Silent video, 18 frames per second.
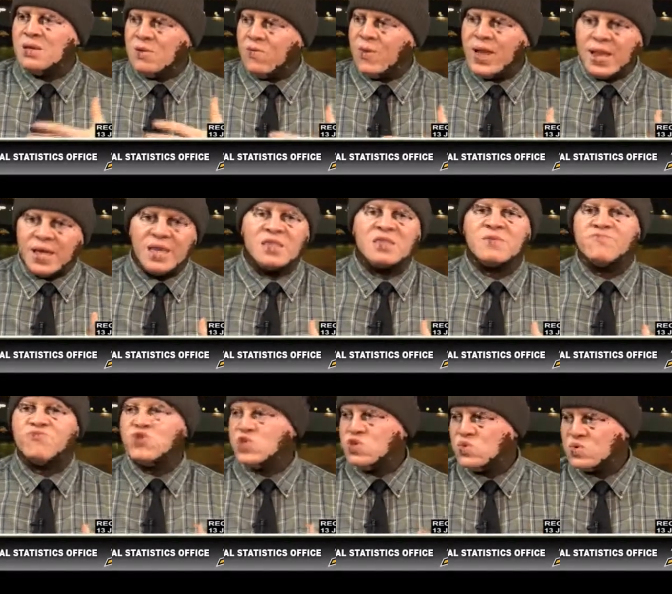well, it's
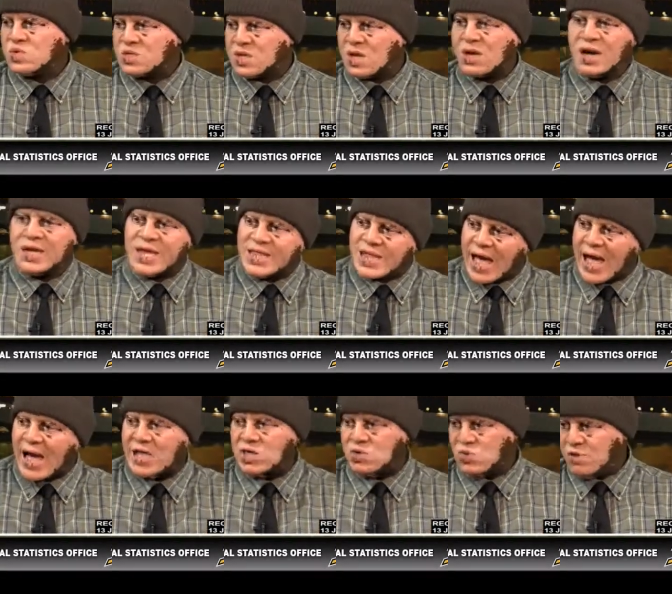produced on an
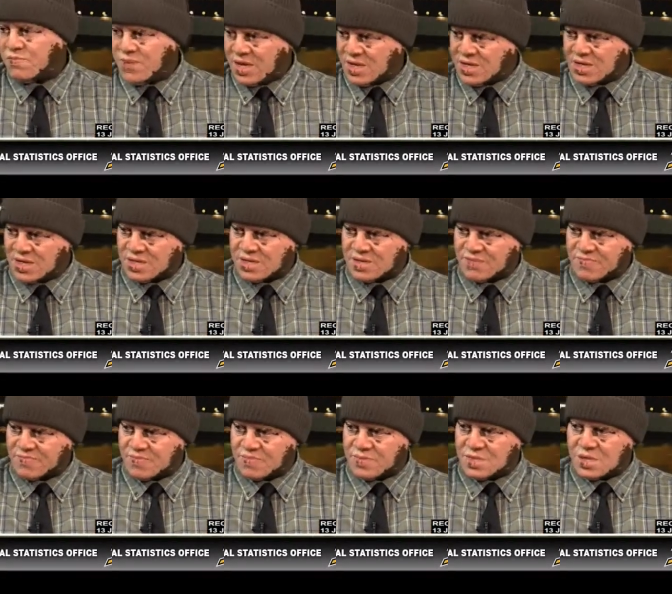annual basis,
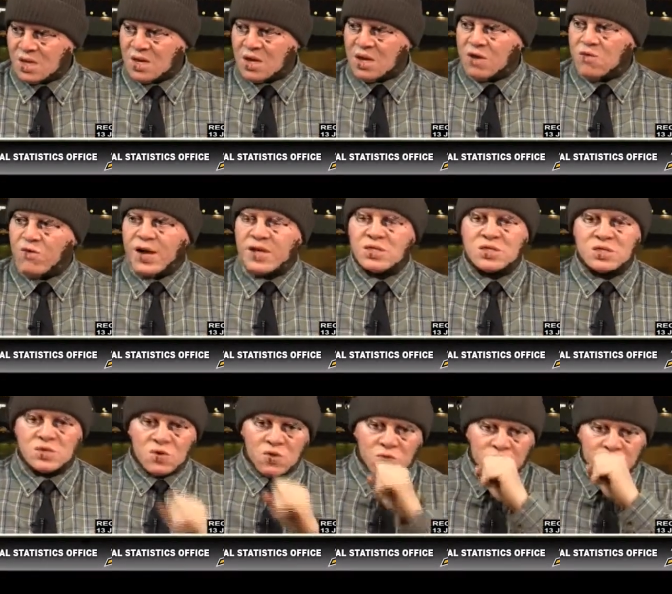mm-hmm. right? So